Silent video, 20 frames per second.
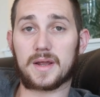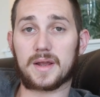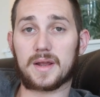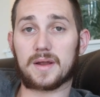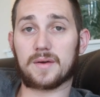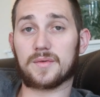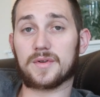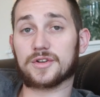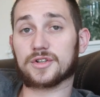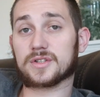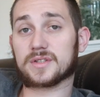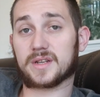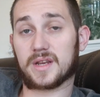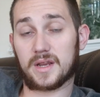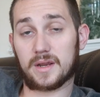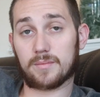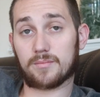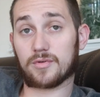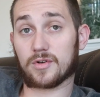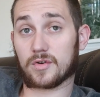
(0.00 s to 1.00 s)
And we just
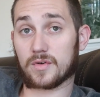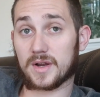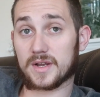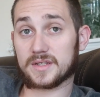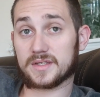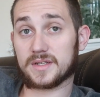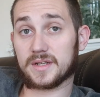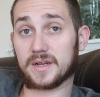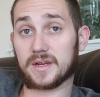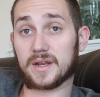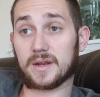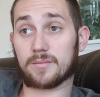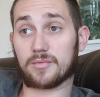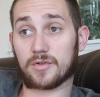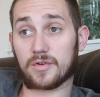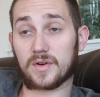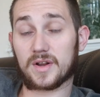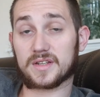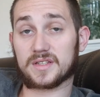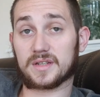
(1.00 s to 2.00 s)
keep progressing and
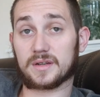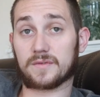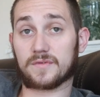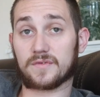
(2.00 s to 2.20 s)
progressing.